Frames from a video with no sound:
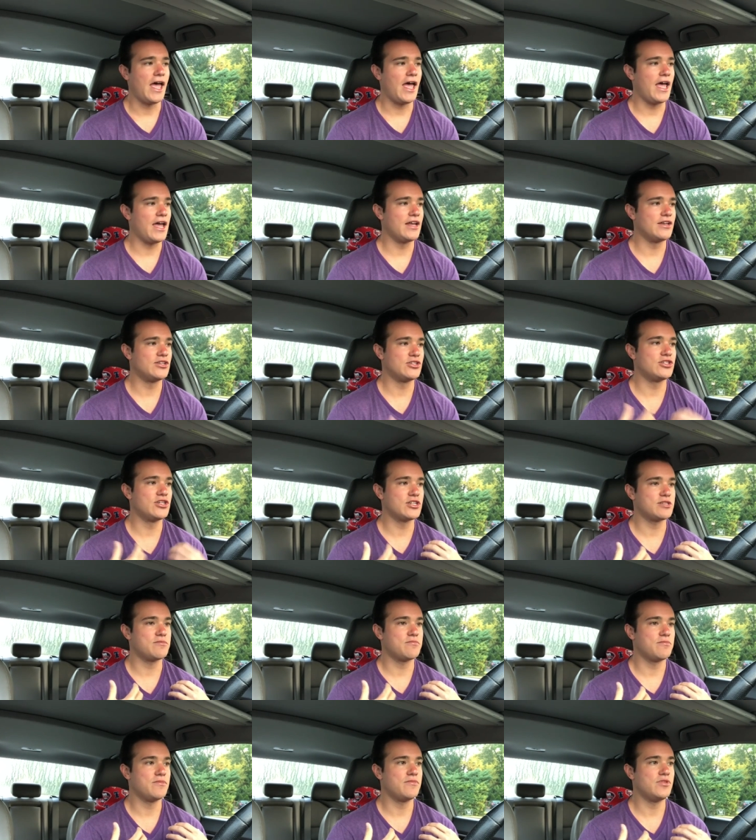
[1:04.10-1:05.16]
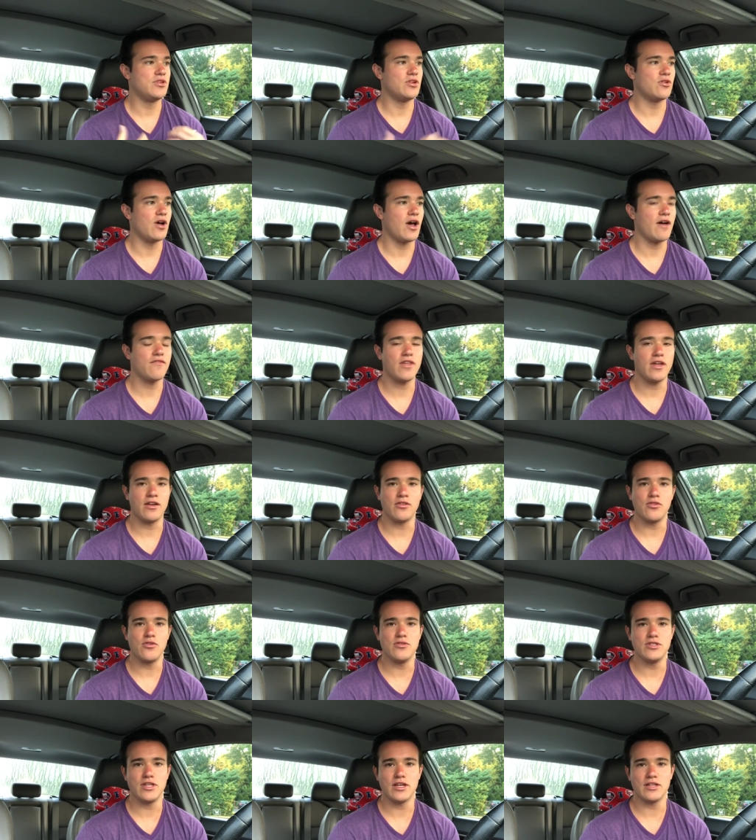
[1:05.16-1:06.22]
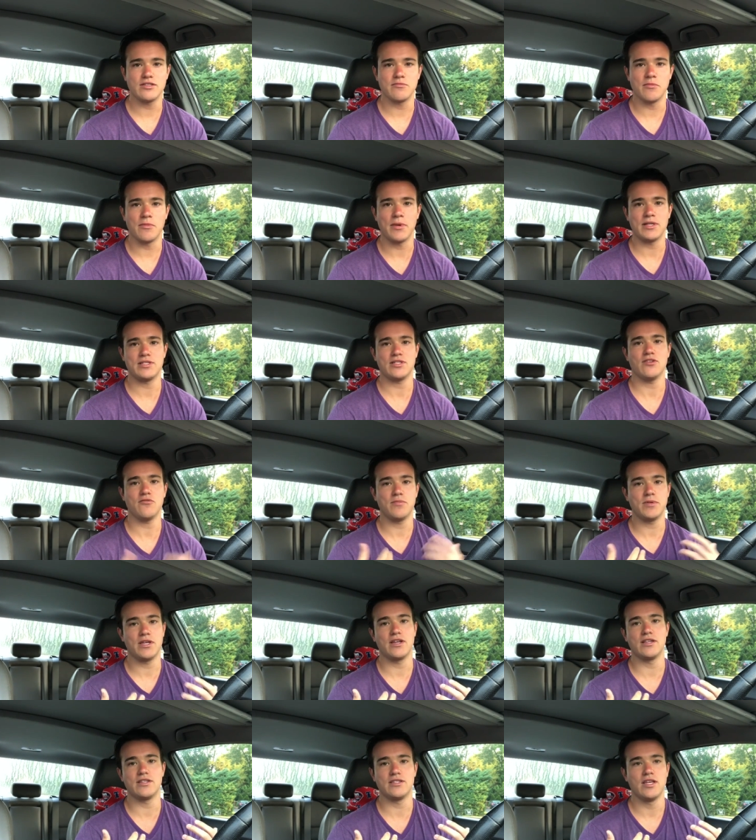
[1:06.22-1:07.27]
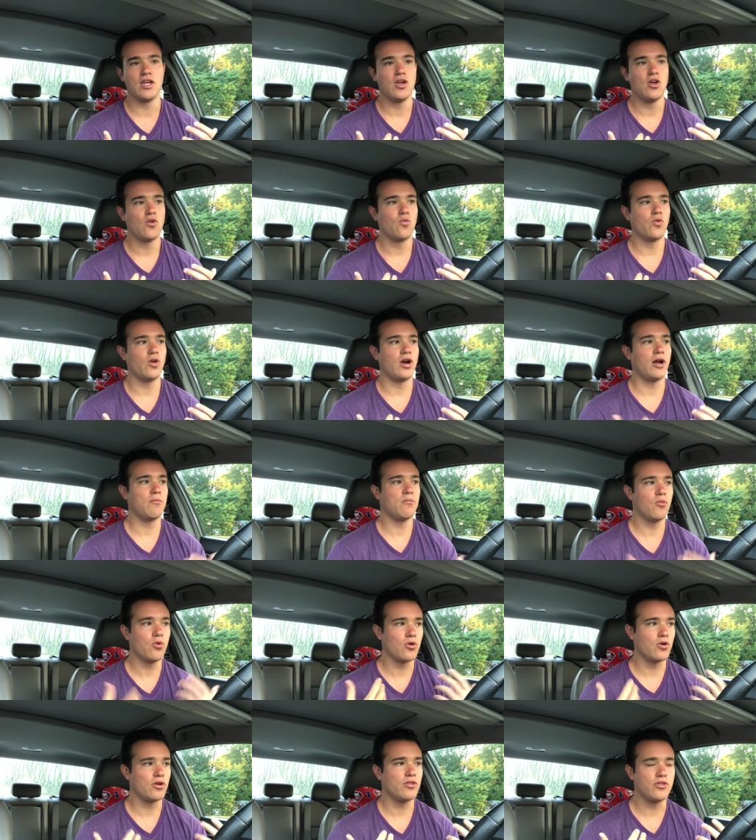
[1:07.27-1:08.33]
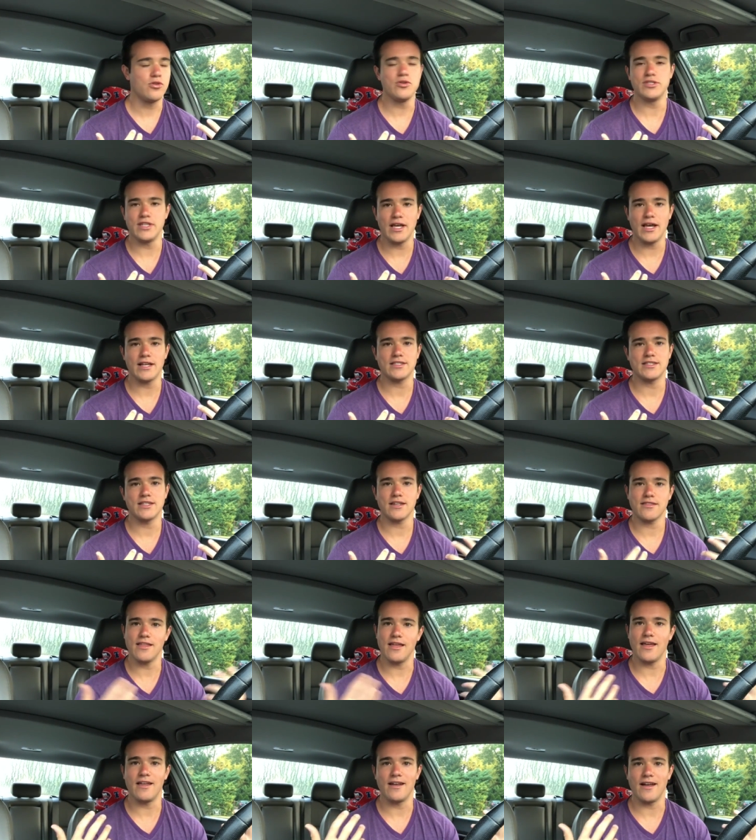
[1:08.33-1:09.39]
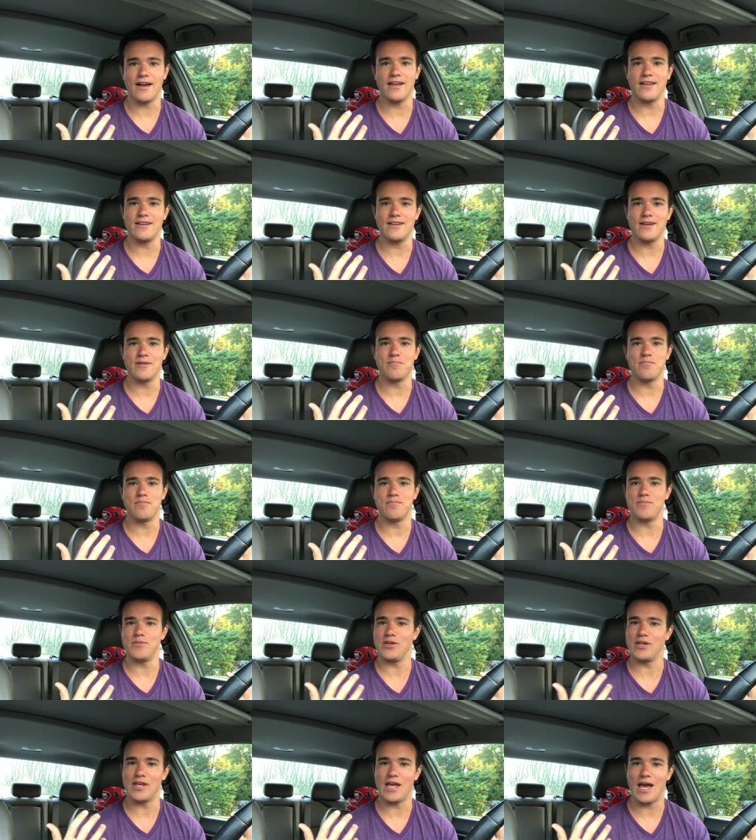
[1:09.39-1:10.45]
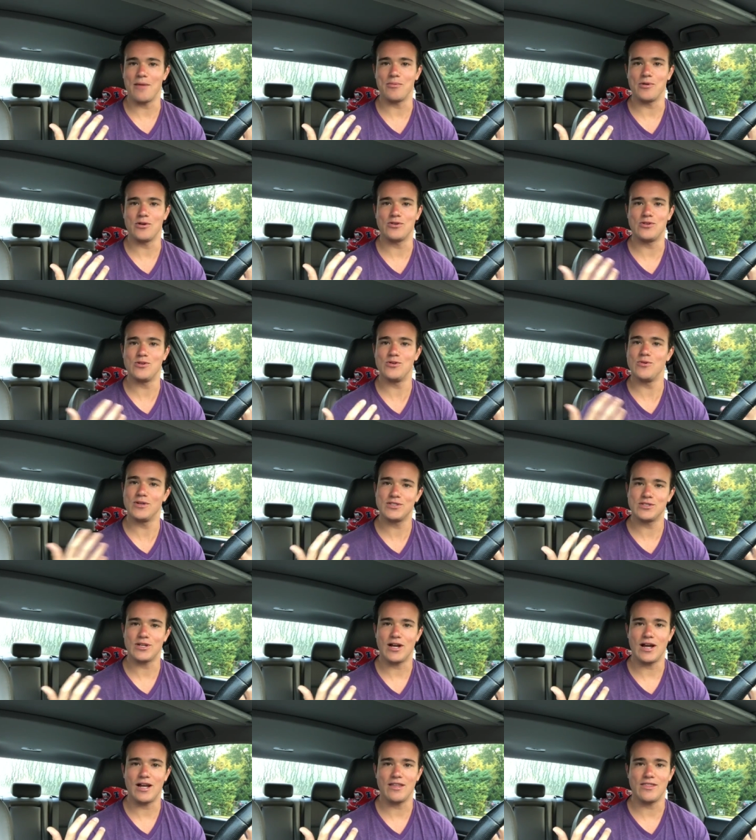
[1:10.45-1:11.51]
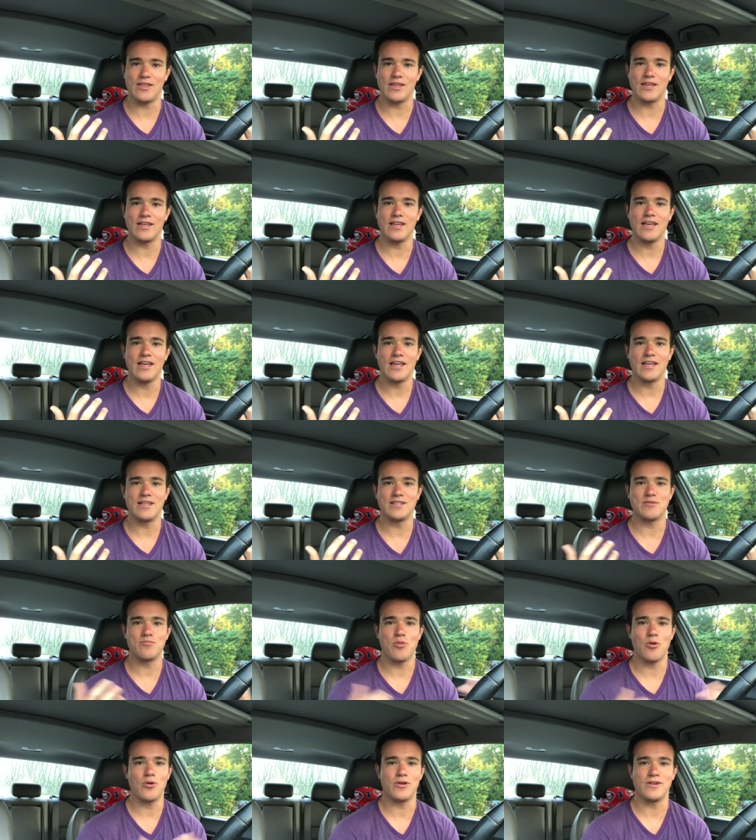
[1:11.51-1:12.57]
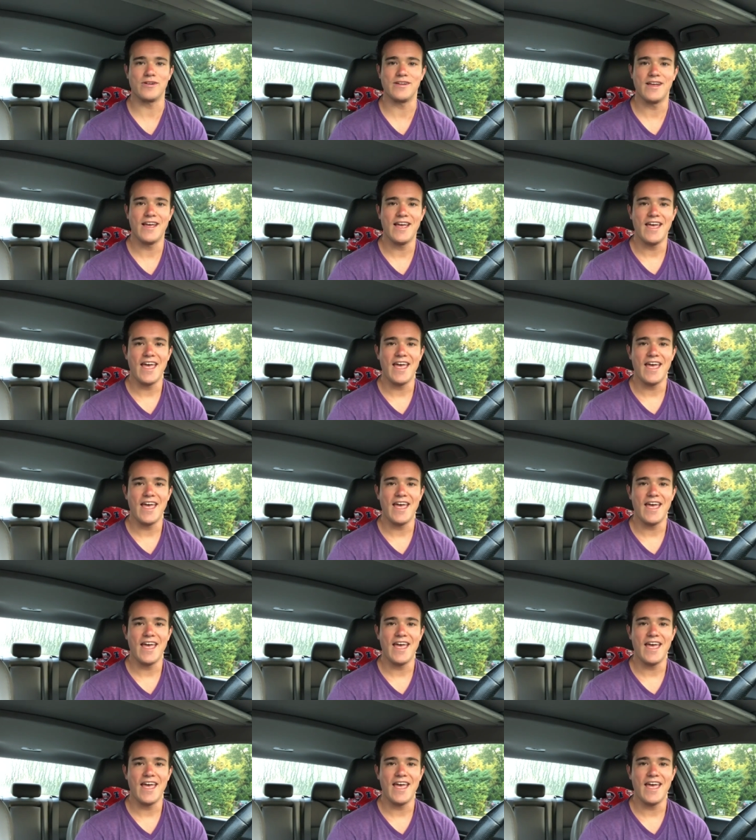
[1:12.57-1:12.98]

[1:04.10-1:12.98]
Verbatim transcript: and to just, you know, have that enthusiasm in myself, because when I'm more enthusiastic, then I end up being happier too, which I think is important.